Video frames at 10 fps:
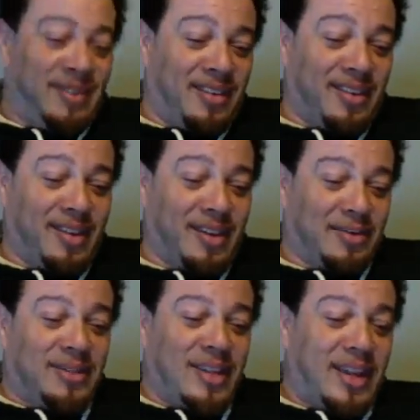You know what
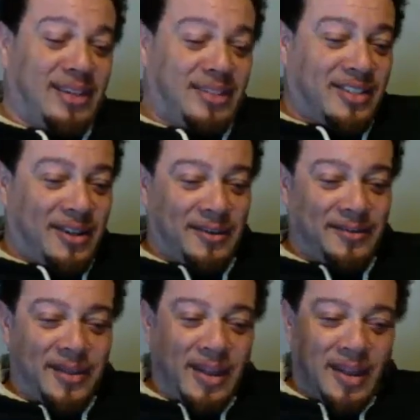I'm saying? So
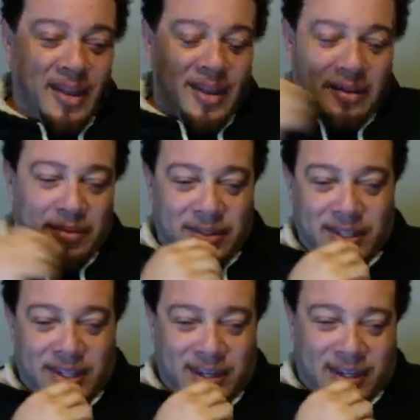let me
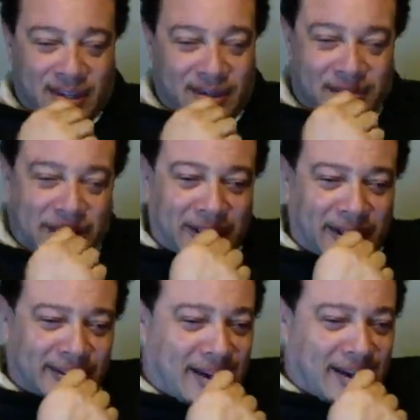see here. Looking
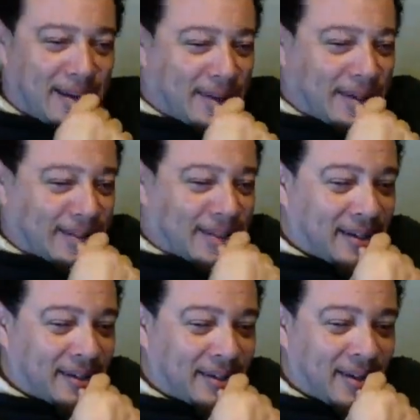at the comments.
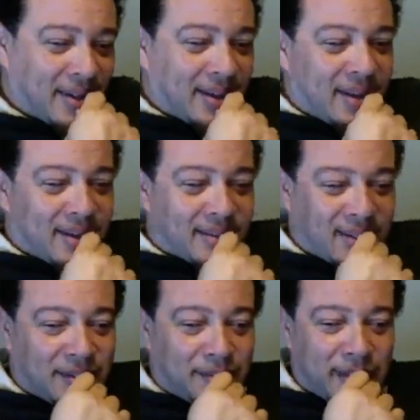
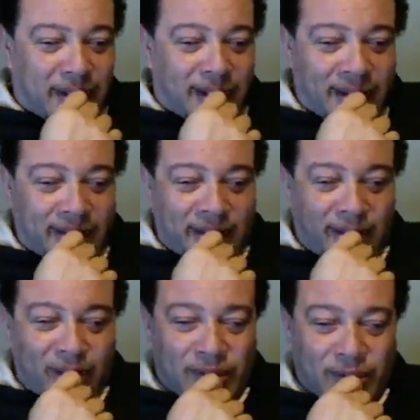Save money and get the
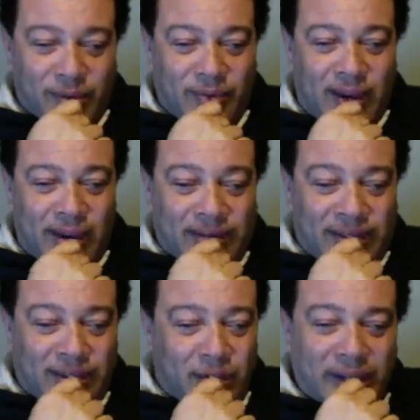original
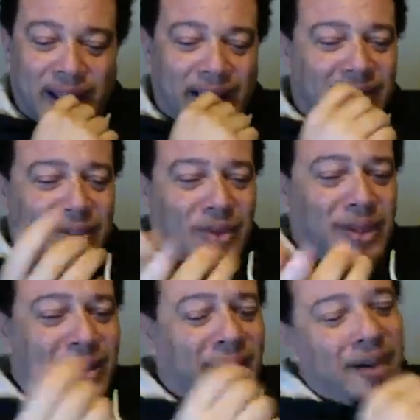5T. No need, there's no
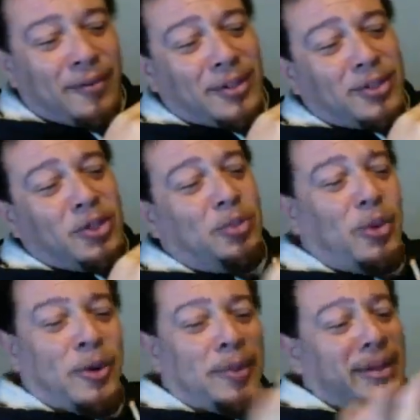need for the
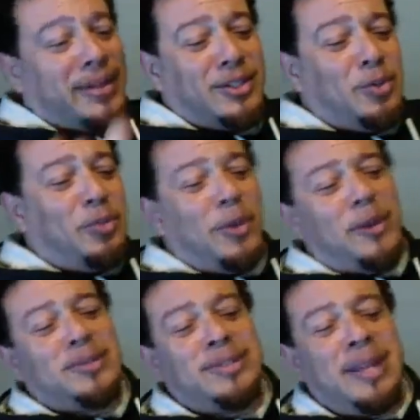2.0, but the
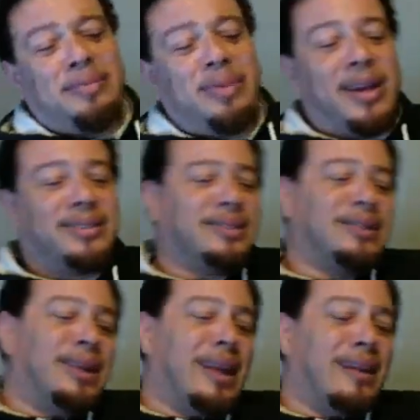2.0 is the same price. It's
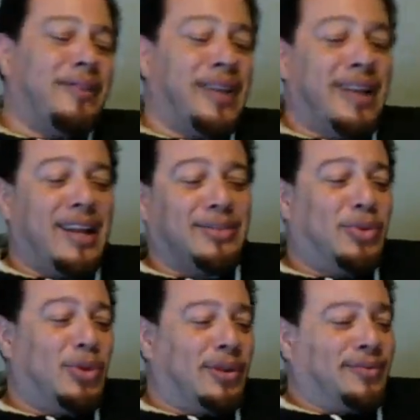only like $50
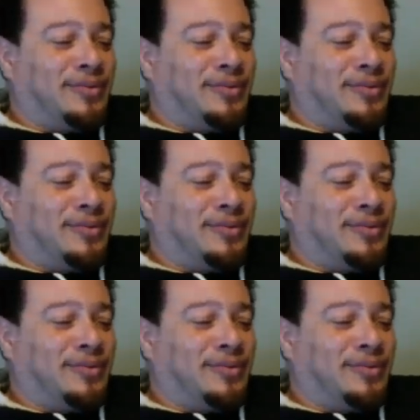more.